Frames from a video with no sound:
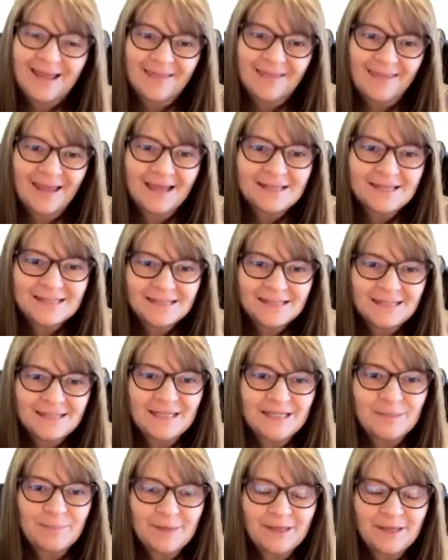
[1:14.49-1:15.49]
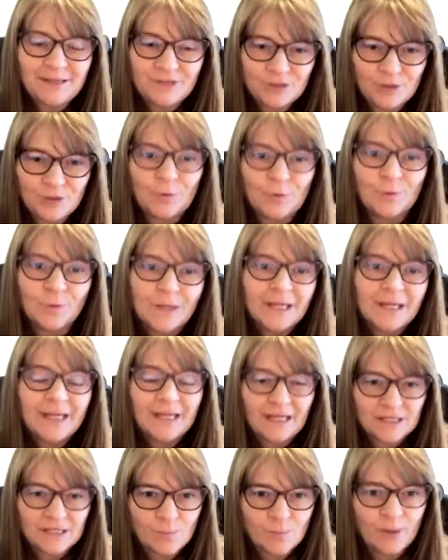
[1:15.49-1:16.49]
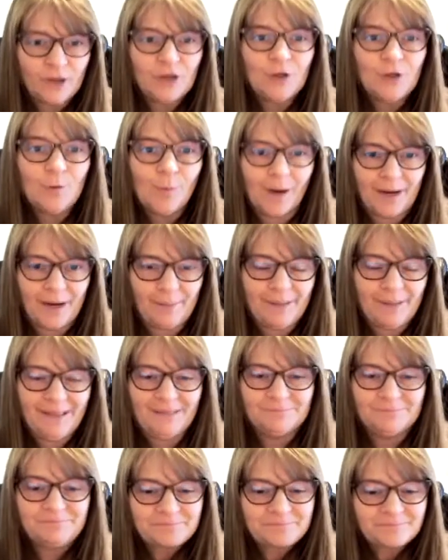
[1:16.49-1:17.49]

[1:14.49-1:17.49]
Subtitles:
the STTP-2 is where you want to be.